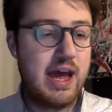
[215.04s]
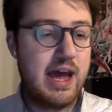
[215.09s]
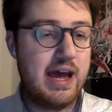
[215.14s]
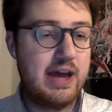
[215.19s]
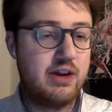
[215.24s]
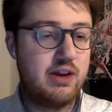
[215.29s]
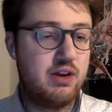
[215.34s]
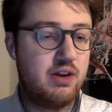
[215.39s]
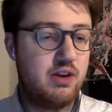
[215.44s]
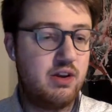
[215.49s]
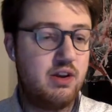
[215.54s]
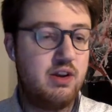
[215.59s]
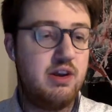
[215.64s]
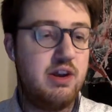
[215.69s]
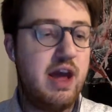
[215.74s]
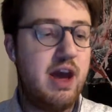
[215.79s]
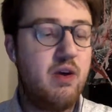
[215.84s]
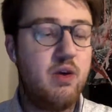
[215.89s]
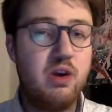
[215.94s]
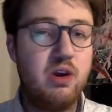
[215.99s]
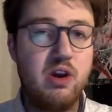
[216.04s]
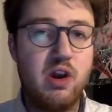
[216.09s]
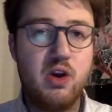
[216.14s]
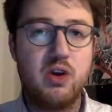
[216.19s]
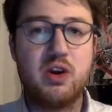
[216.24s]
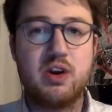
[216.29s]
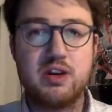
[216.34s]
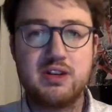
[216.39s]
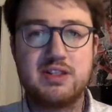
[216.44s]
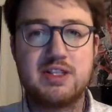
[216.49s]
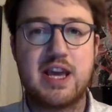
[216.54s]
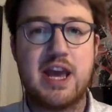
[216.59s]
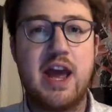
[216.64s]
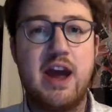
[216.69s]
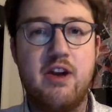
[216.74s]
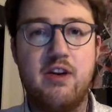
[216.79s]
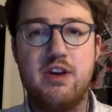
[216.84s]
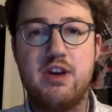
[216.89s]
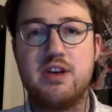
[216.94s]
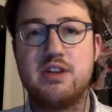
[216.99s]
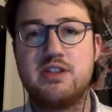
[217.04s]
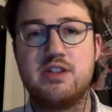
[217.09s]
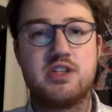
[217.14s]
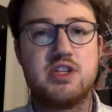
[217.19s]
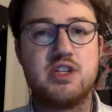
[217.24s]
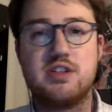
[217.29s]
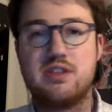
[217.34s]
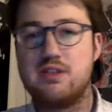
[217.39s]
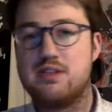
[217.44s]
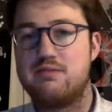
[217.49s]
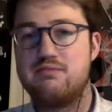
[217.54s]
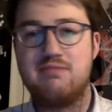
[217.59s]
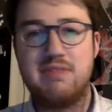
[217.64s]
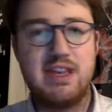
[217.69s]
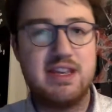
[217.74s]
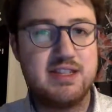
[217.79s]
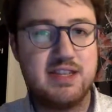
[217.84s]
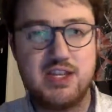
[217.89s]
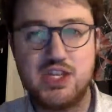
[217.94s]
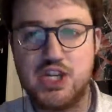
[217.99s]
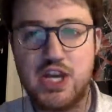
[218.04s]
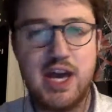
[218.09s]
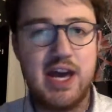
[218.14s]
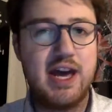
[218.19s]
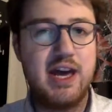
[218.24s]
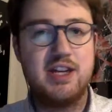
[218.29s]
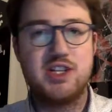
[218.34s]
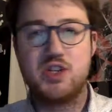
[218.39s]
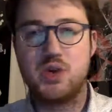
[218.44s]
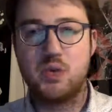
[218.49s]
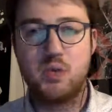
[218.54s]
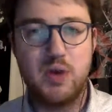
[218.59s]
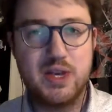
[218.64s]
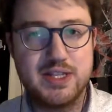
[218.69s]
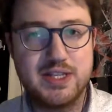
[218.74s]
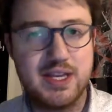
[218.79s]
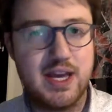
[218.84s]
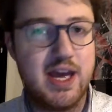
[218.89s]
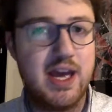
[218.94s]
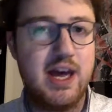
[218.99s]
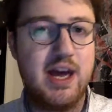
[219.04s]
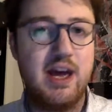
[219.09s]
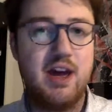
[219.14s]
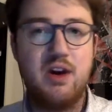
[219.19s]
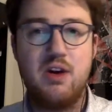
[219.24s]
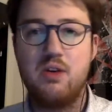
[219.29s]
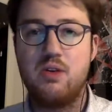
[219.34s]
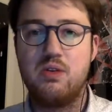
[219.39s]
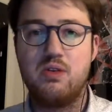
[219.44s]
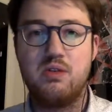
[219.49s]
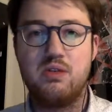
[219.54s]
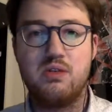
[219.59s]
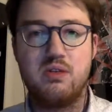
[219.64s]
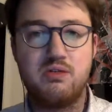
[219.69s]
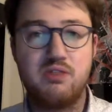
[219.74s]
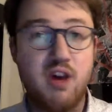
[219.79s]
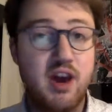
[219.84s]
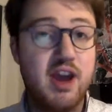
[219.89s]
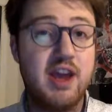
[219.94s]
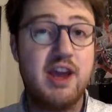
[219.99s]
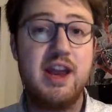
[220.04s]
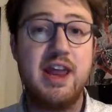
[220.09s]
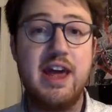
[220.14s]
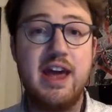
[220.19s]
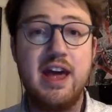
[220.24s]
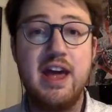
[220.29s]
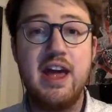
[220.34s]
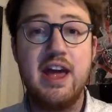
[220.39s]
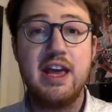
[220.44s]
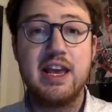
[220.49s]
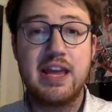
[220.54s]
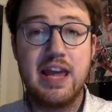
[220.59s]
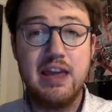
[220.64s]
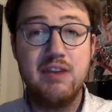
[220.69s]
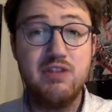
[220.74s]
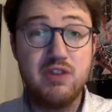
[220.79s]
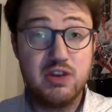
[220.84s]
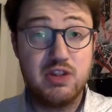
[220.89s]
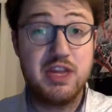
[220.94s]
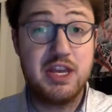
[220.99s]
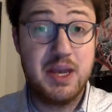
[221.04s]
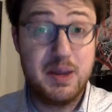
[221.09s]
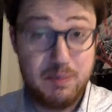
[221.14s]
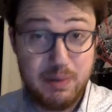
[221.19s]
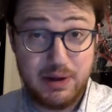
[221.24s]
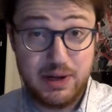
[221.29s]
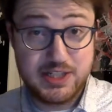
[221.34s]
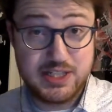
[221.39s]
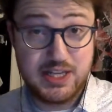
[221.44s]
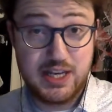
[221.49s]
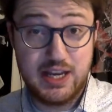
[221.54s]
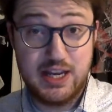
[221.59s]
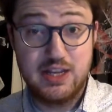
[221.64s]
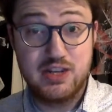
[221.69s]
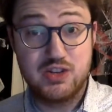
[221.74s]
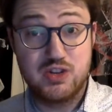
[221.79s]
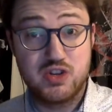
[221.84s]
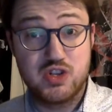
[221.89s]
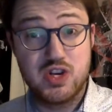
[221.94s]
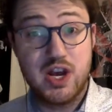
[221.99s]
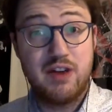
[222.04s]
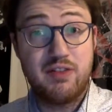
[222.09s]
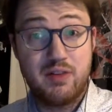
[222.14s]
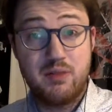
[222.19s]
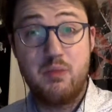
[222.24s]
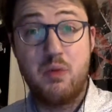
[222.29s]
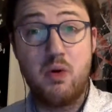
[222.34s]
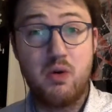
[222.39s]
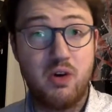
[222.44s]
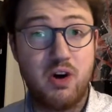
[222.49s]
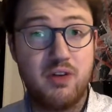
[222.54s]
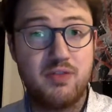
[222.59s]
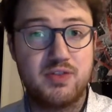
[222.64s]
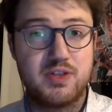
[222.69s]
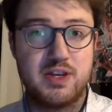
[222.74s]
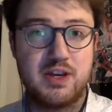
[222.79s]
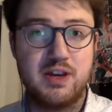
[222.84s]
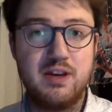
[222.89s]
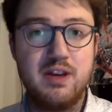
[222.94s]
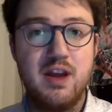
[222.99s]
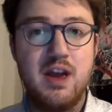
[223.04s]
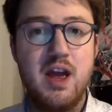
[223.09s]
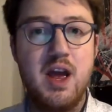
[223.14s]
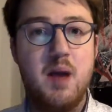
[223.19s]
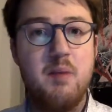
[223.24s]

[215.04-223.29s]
And now a low-cost carrier such as EasyJet or Wizz Air or Ryanair gave you the ability to travel more often,